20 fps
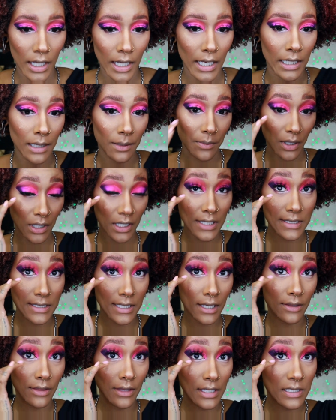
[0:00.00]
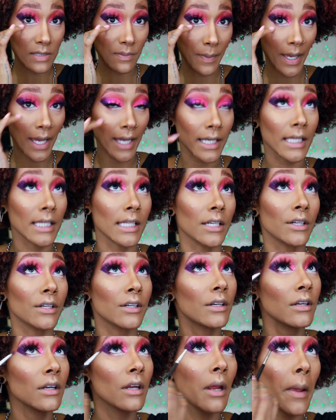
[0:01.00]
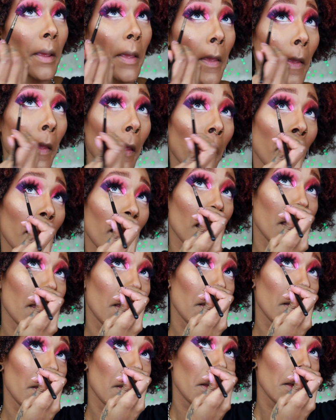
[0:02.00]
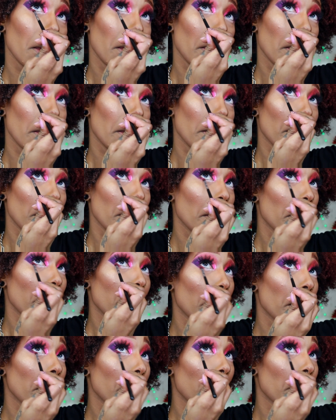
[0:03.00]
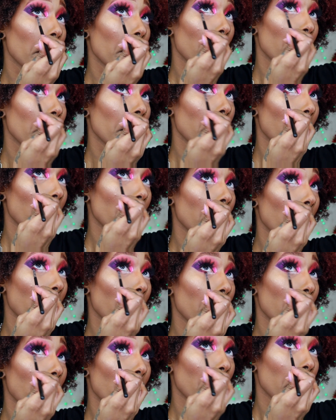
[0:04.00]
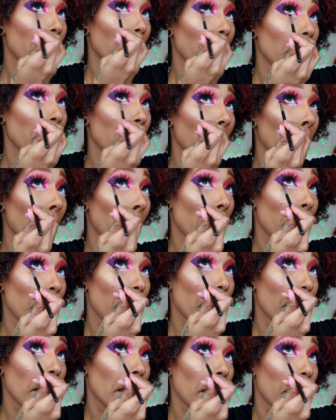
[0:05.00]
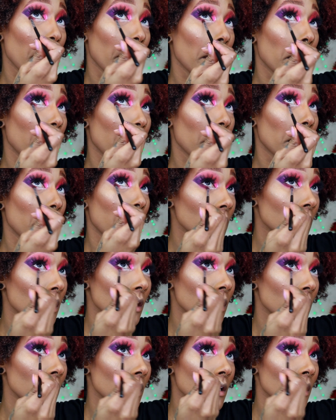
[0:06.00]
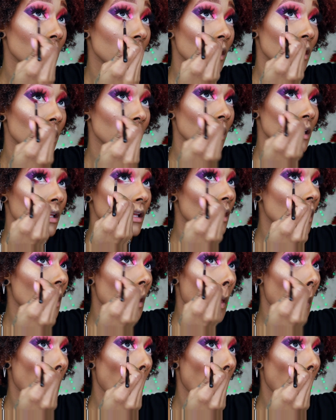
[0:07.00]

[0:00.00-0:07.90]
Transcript: And I'm gonna stick this back here. Since the purple's already down there, I'm just gonna kind of marry the two. I think this is my favorite shade.